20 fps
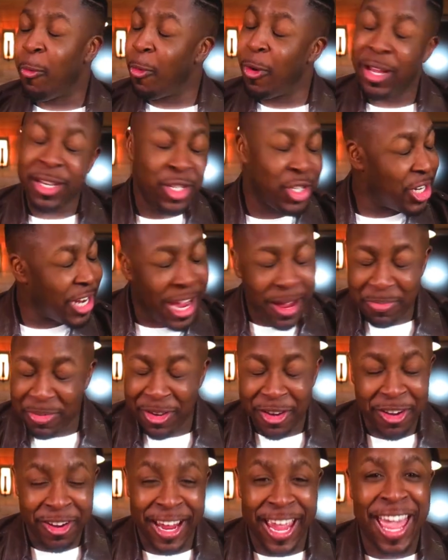one
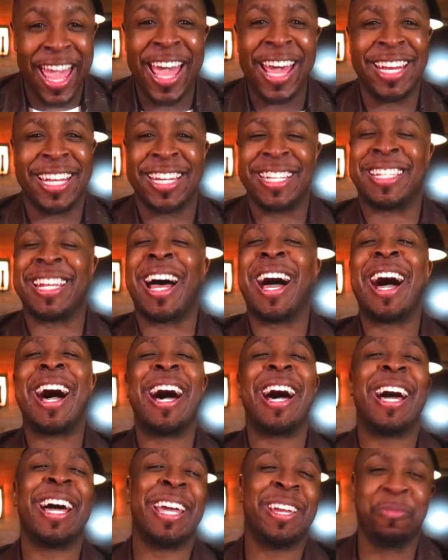chapter at a
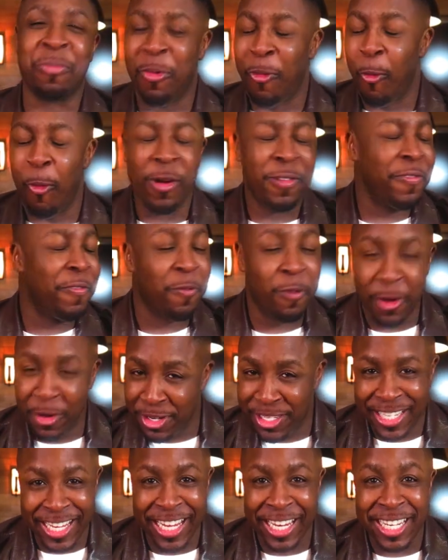time, one
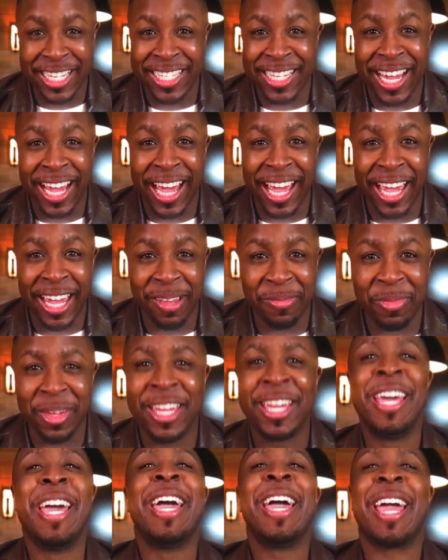verse at a time,